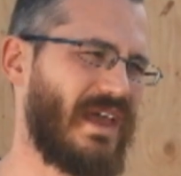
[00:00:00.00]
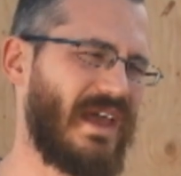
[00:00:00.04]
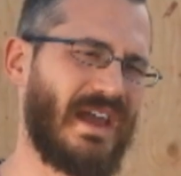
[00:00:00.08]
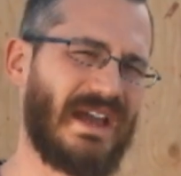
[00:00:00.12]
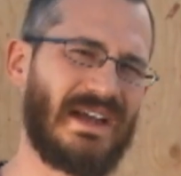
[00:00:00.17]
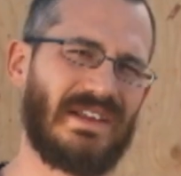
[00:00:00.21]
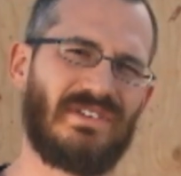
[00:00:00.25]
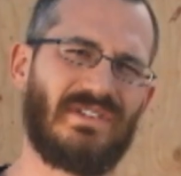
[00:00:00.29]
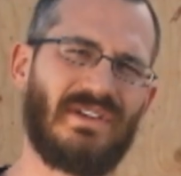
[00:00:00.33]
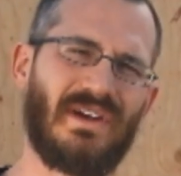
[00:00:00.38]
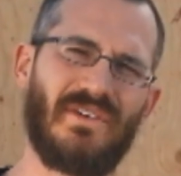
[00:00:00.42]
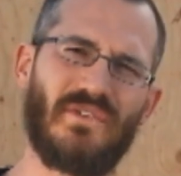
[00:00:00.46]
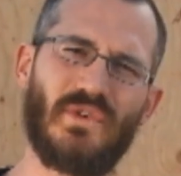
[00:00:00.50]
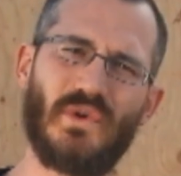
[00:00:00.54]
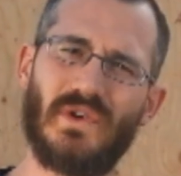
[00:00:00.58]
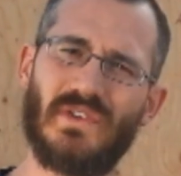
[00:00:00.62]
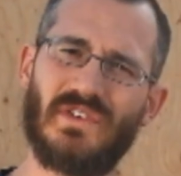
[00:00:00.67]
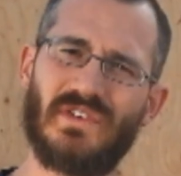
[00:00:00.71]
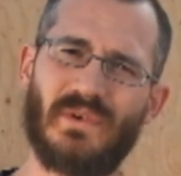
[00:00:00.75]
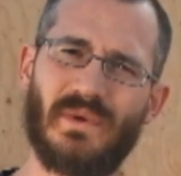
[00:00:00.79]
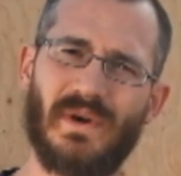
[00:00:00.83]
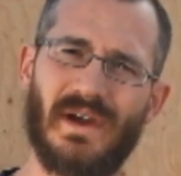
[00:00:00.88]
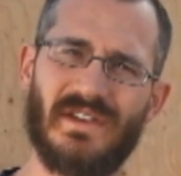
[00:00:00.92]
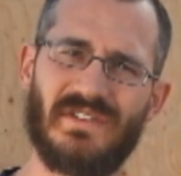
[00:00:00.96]
answer
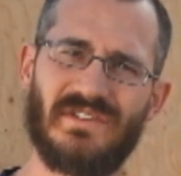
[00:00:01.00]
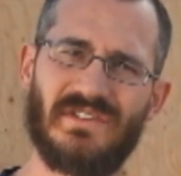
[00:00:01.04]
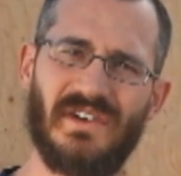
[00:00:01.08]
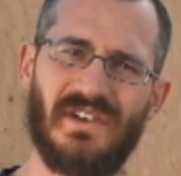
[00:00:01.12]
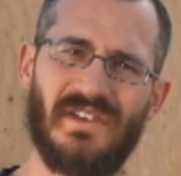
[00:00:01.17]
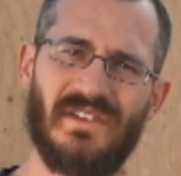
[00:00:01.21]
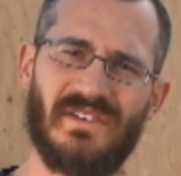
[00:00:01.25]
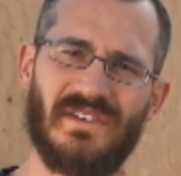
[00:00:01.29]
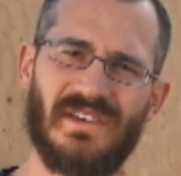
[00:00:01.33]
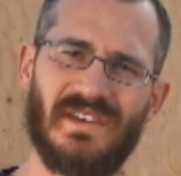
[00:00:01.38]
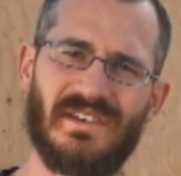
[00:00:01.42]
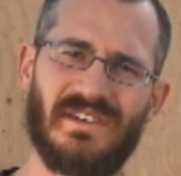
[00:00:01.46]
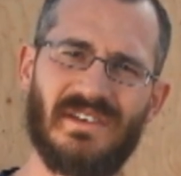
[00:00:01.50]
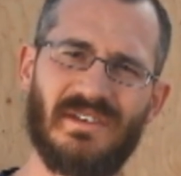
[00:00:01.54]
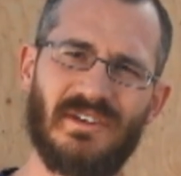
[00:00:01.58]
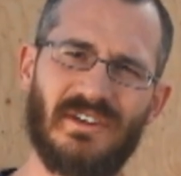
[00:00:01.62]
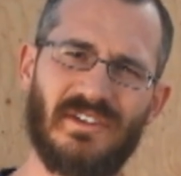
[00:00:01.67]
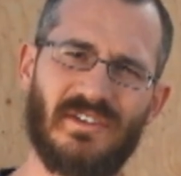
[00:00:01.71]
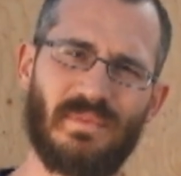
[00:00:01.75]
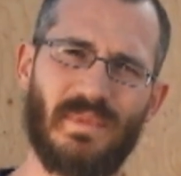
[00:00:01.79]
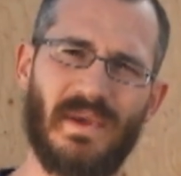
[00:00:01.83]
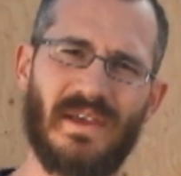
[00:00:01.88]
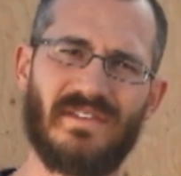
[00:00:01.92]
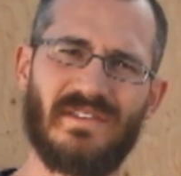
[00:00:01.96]
everyone's questions and to
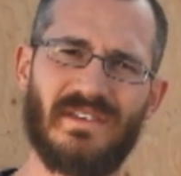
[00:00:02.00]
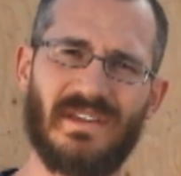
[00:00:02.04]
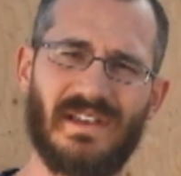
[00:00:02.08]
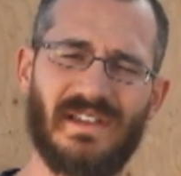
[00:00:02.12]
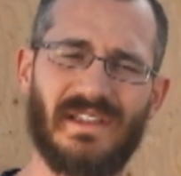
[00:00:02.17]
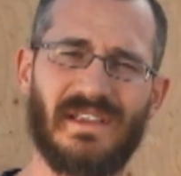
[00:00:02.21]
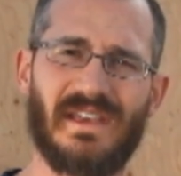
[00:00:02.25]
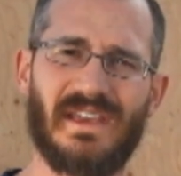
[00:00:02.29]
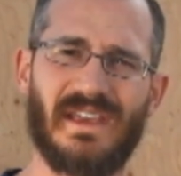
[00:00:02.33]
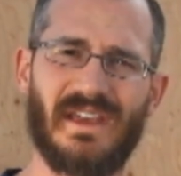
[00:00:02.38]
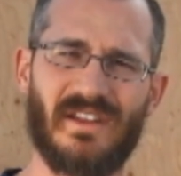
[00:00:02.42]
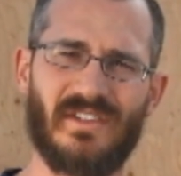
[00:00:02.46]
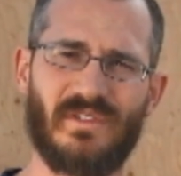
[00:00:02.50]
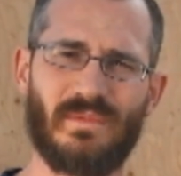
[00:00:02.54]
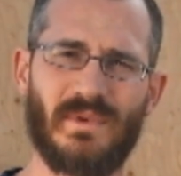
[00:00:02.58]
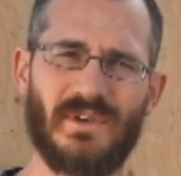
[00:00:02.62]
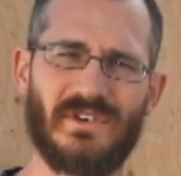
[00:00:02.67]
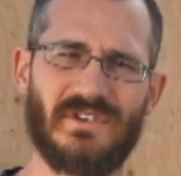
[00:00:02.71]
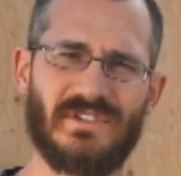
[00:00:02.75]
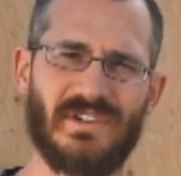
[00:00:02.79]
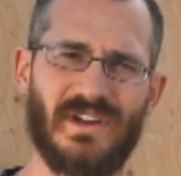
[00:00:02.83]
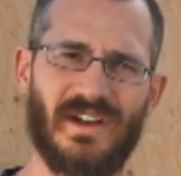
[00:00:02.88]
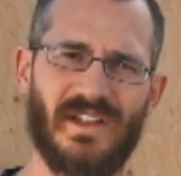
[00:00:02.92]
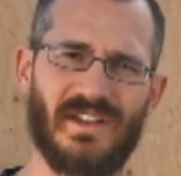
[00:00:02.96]
just basically get as
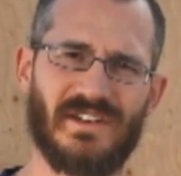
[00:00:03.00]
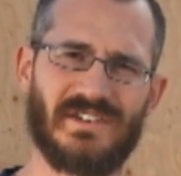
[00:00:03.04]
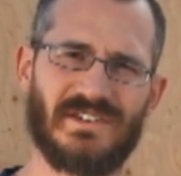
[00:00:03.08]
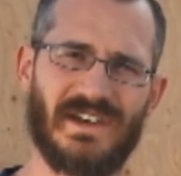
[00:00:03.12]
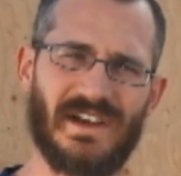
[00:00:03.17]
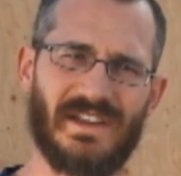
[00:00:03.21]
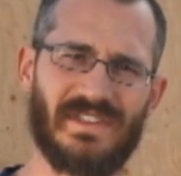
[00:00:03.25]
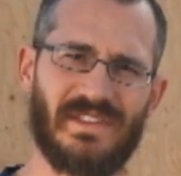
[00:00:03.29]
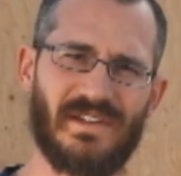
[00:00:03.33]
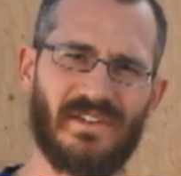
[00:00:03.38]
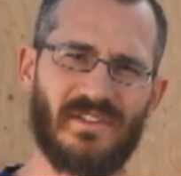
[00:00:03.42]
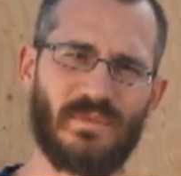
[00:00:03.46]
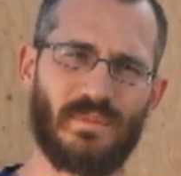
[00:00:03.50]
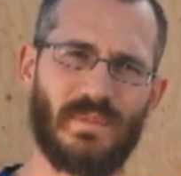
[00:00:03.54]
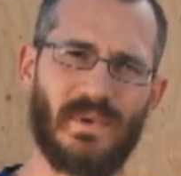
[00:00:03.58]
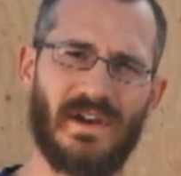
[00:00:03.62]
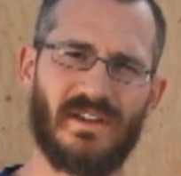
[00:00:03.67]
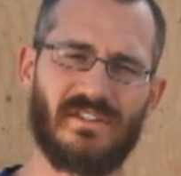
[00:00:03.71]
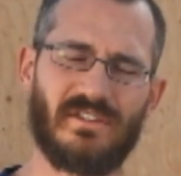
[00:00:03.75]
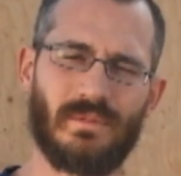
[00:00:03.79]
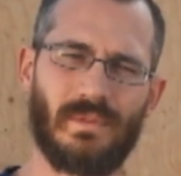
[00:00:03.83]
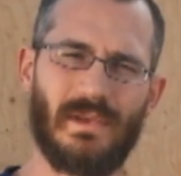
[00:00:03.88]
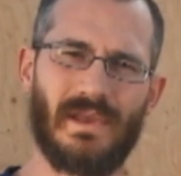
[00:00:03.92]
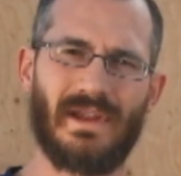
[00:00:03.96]
much knowledge out there as
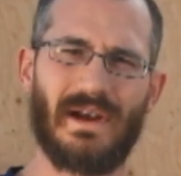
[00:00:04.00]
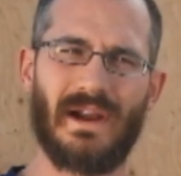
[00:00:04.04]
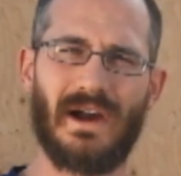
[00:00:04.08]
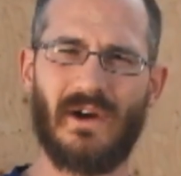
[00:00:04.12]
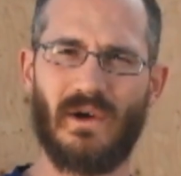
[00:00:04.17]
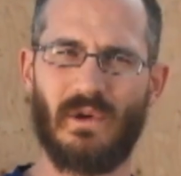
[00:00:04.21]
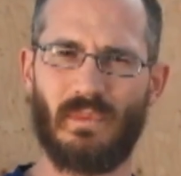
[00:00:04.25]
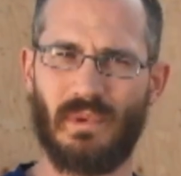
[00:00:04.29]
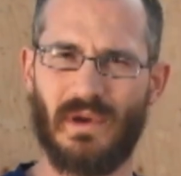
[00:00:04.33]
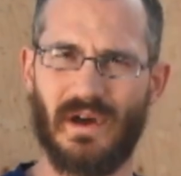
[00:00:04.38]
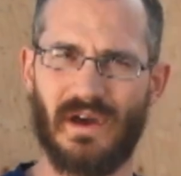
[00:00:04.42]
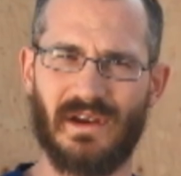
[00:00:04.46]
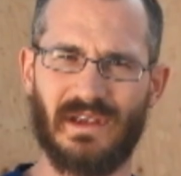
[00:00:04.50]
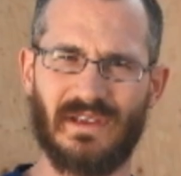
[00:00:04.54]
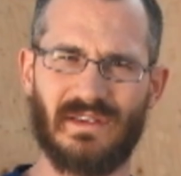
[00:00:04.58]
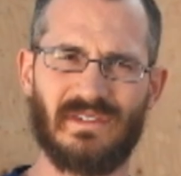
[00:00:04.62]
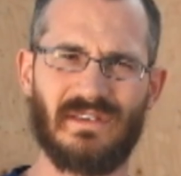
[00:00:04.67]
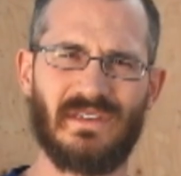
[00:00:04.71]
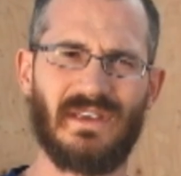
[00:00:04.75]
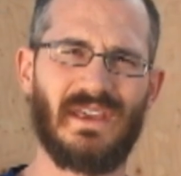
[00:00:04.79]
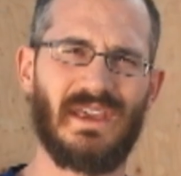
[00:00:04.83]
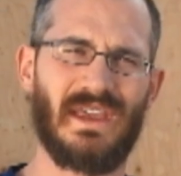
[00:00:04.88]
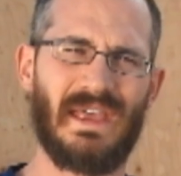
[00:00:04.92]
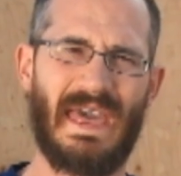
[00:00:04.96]
possible about aquaponics